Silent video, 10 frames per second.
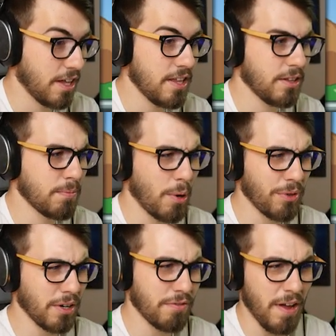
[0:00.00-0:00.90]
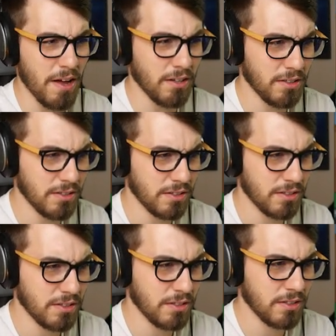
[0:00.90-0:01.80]
I think they're both gonna fail.
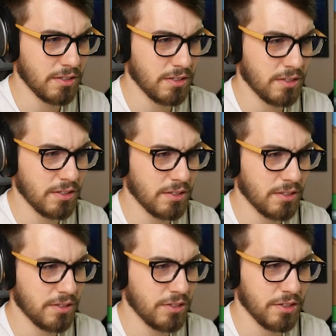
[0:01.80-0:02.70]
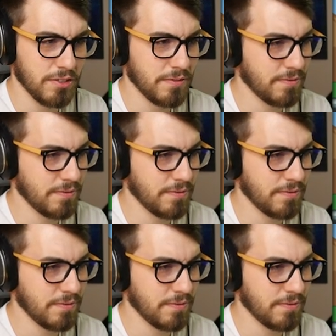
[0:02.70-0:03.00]
Dude.